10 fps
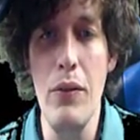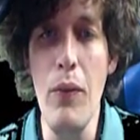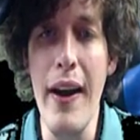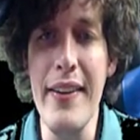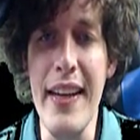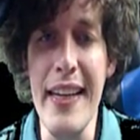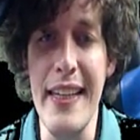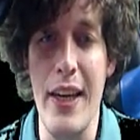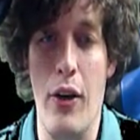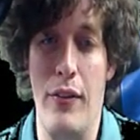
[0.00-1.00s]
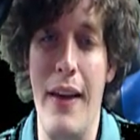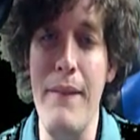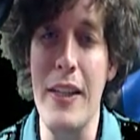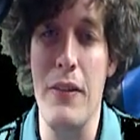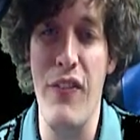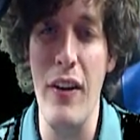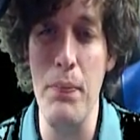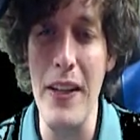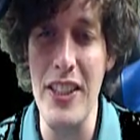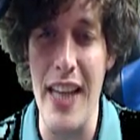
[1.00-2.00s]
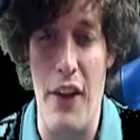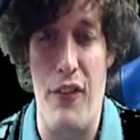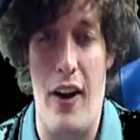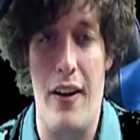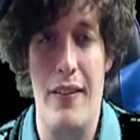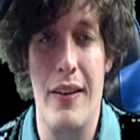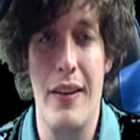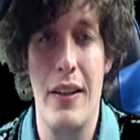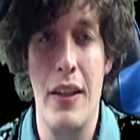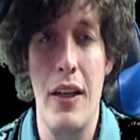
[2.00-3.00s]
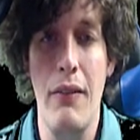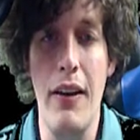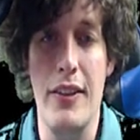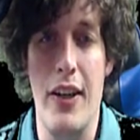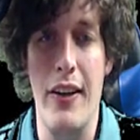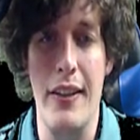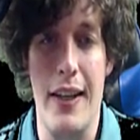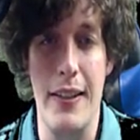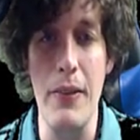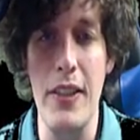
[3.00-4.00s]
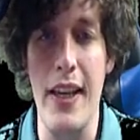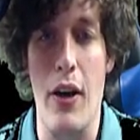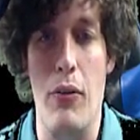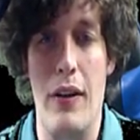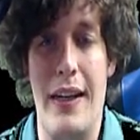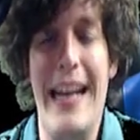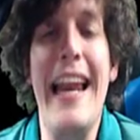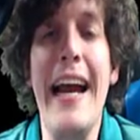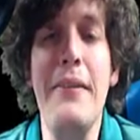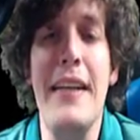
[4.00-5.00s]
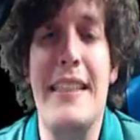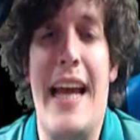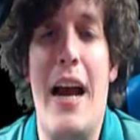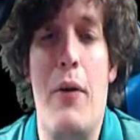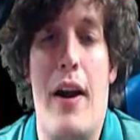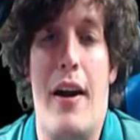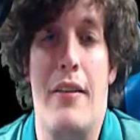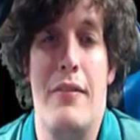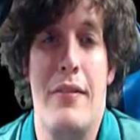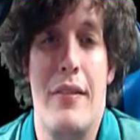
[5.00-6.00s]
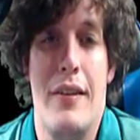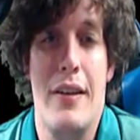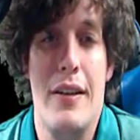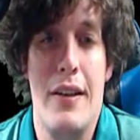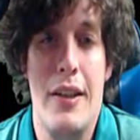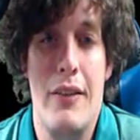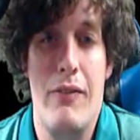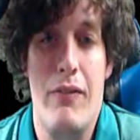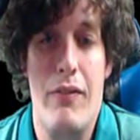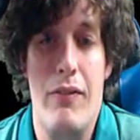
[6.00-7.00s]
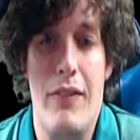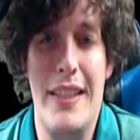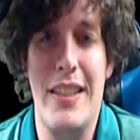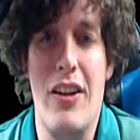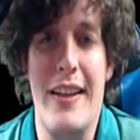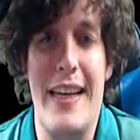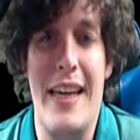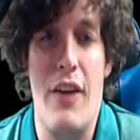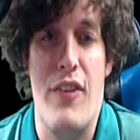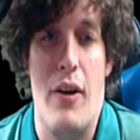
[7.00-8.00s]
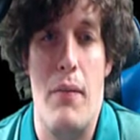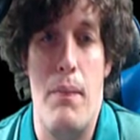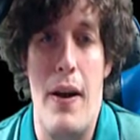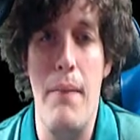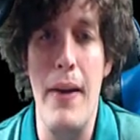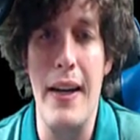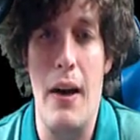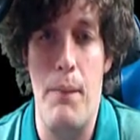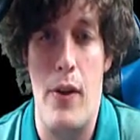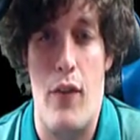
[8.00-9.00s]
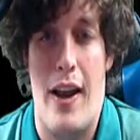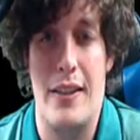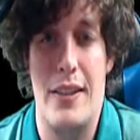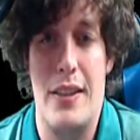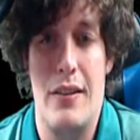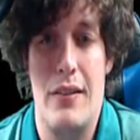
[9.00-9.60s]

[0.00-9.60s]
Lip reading: Why, thank you! That makes me feel much safer. Well, Derek, it's up to you. Climb the tower! This is all I can give you, but it might help you rest.